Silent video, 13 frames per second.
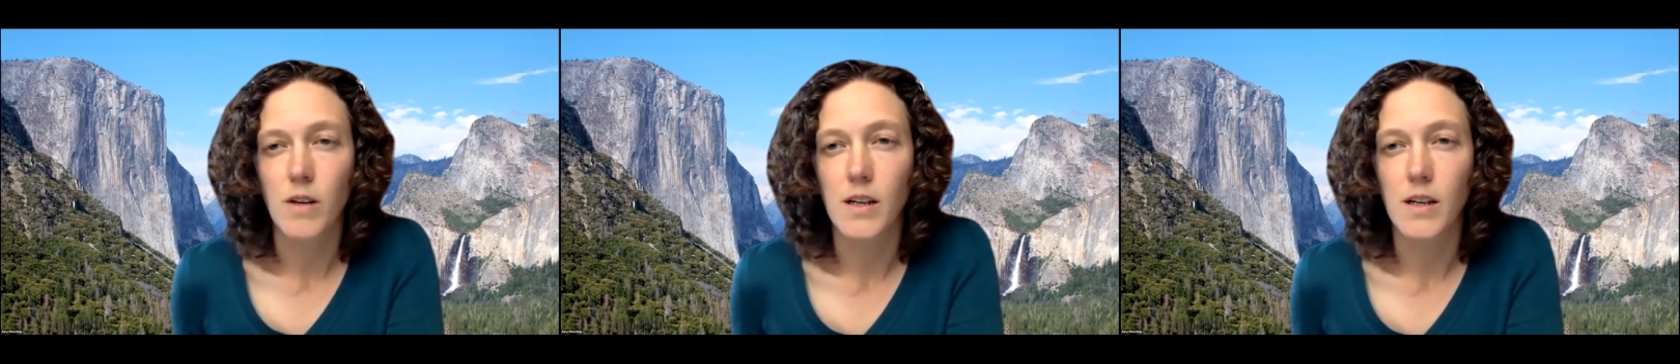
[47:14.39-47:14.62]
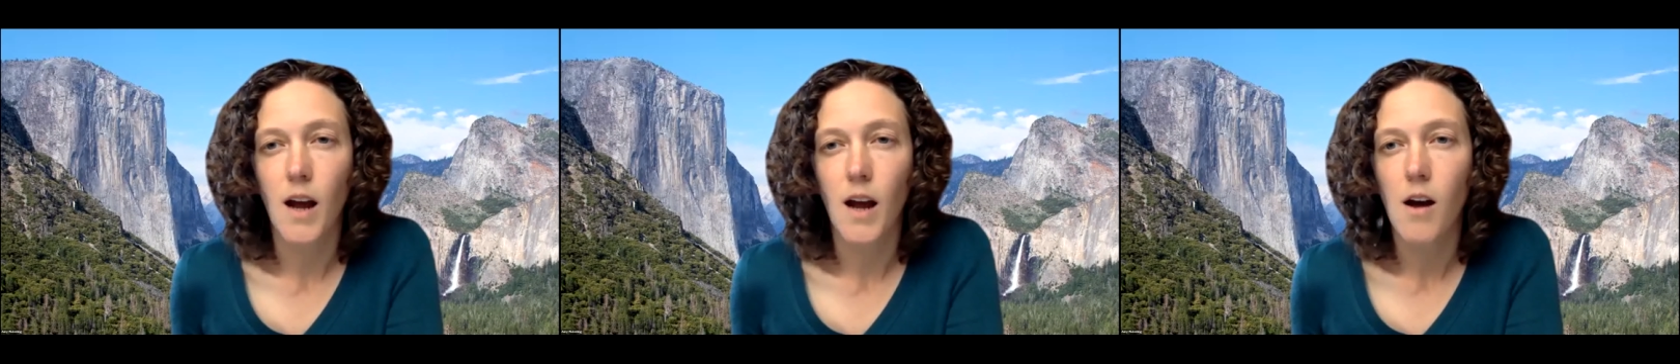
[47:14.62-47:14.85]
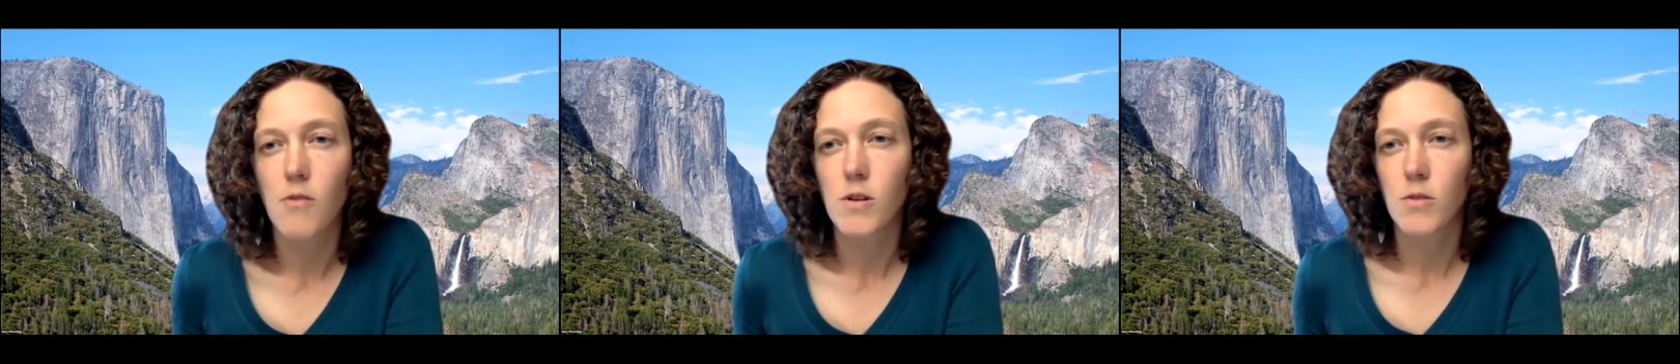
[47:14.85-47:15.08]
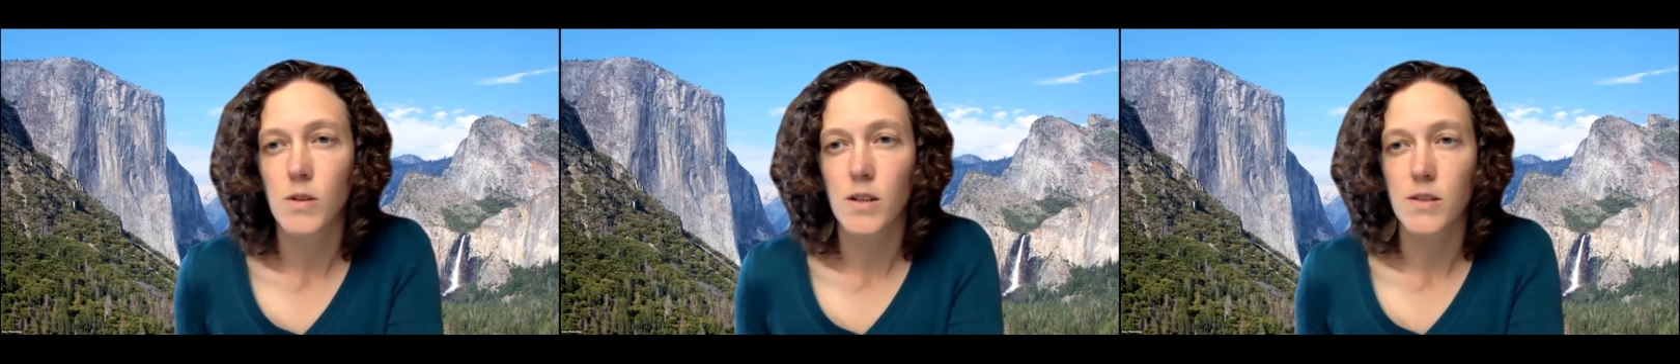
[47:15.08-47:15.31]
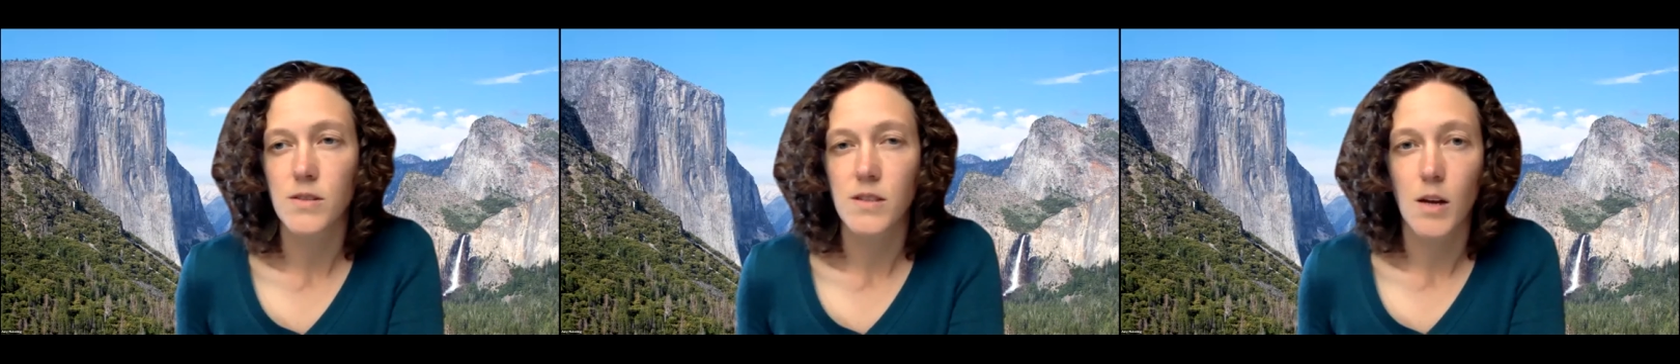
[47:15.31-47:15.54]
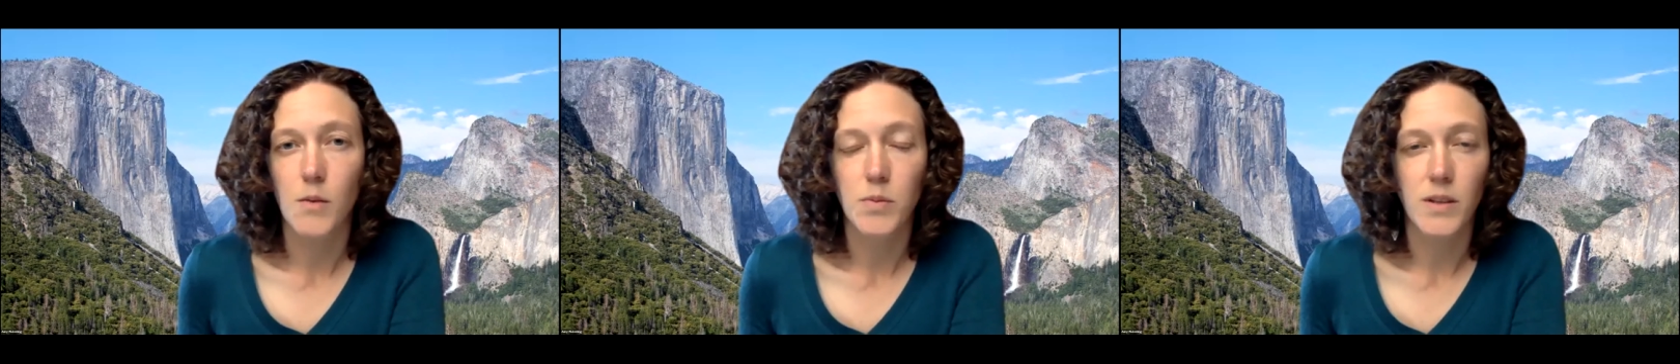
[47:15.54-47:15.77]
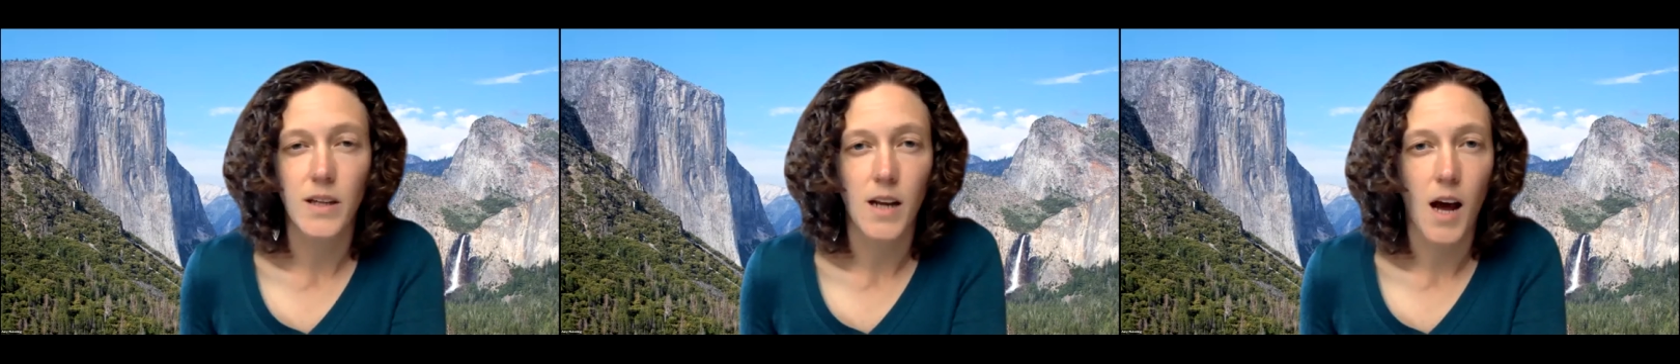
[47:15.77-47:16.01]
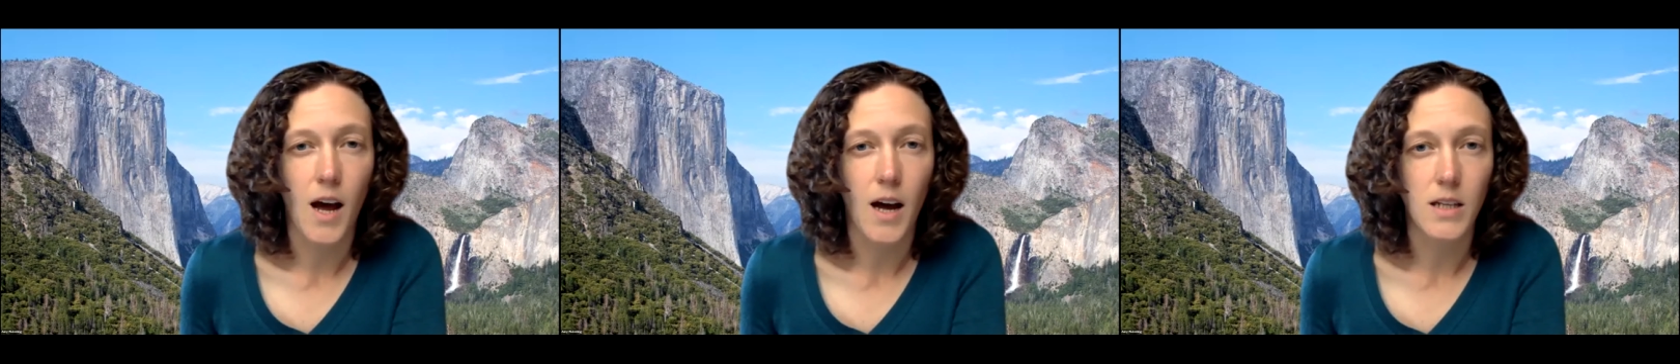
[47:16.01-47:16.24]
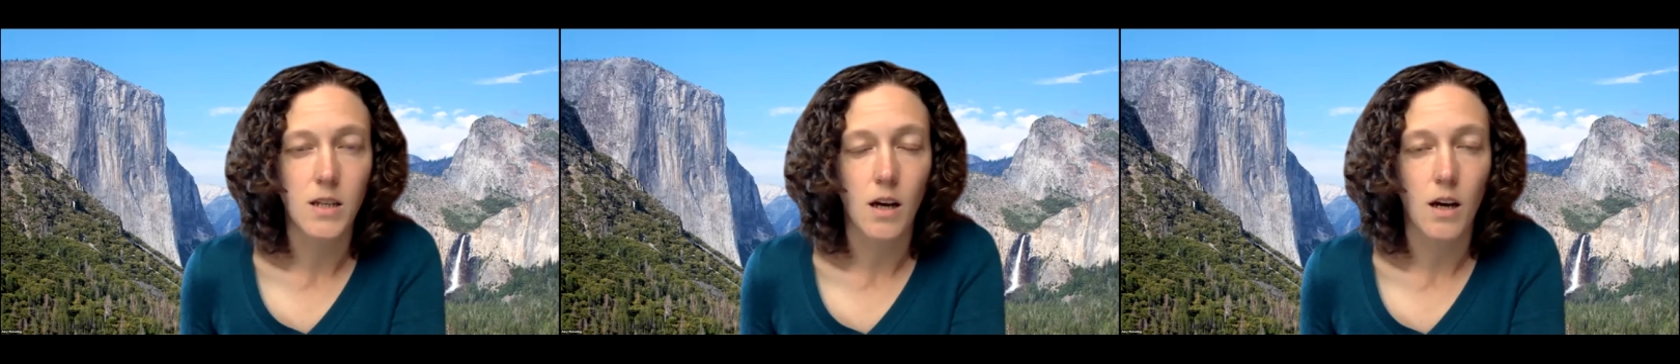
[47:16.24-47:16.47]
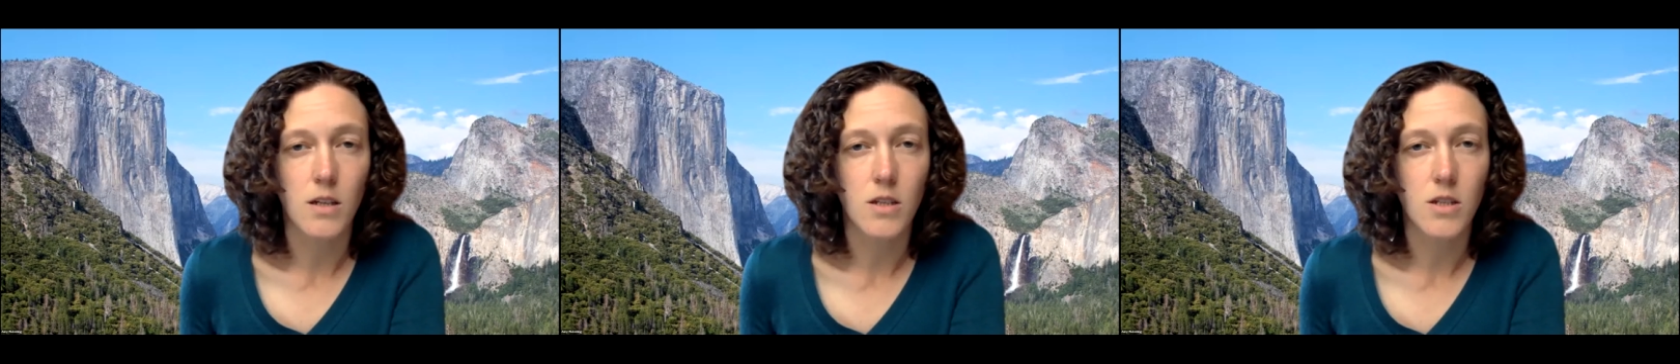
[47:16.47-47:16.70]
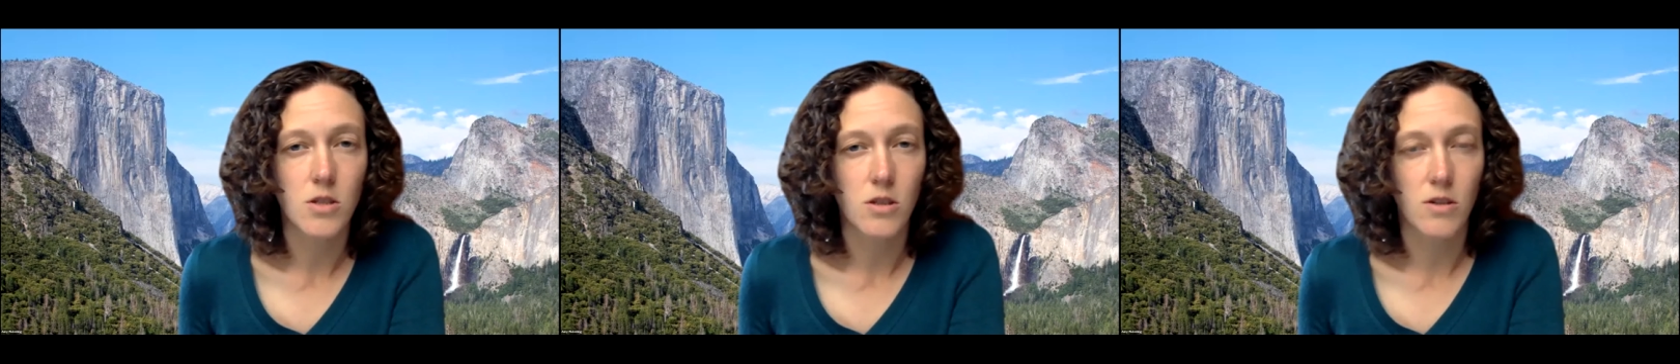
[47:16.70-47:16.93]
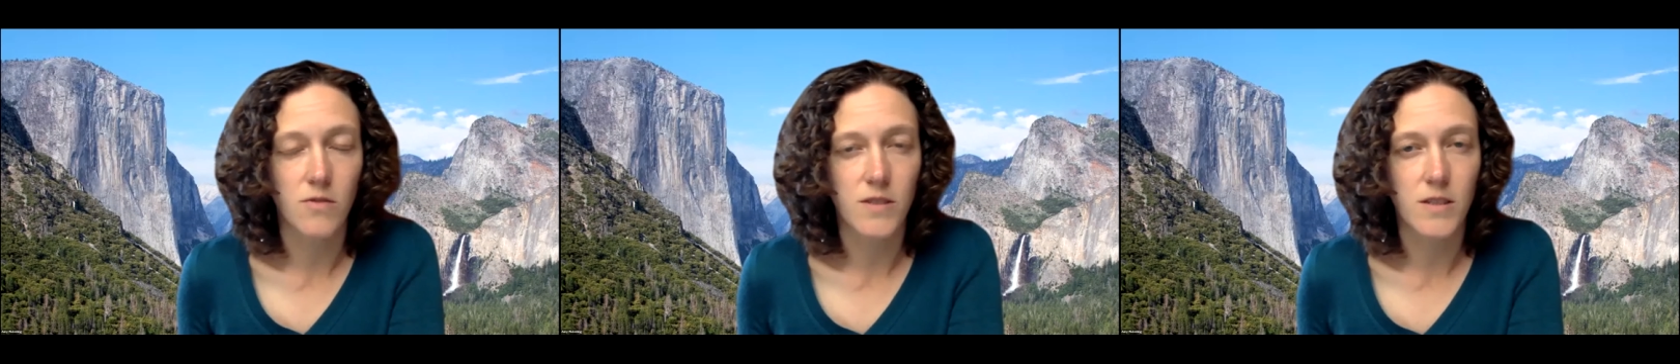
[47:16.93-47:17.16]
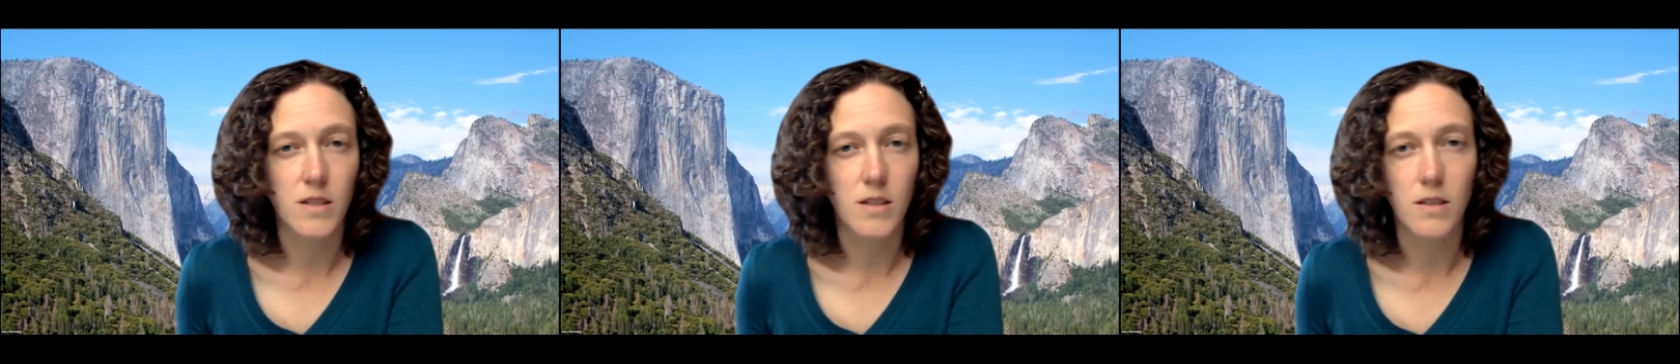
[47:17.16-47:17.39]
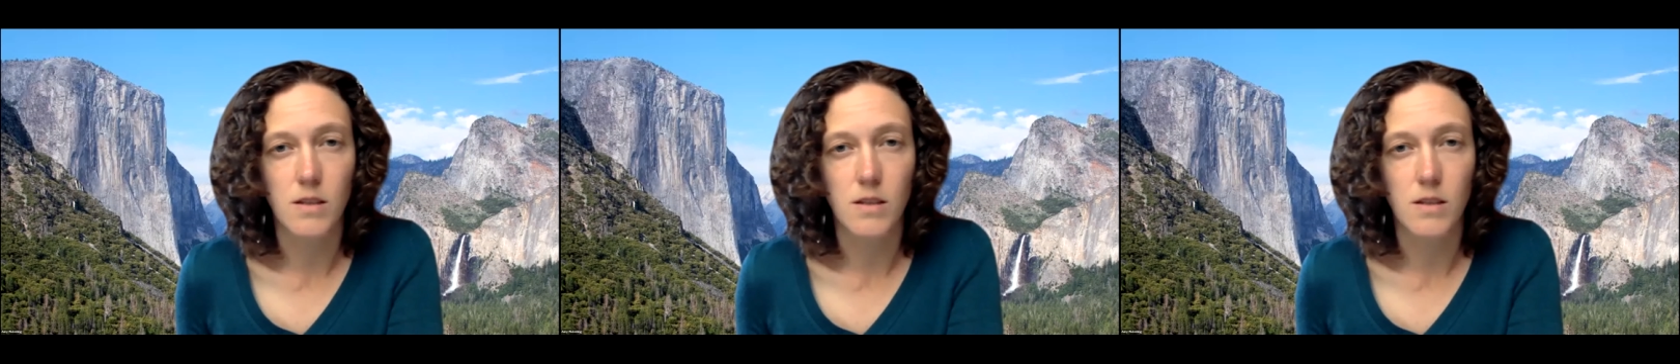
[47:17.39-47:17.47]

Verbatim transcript: right now where we're sampling high touch surfaces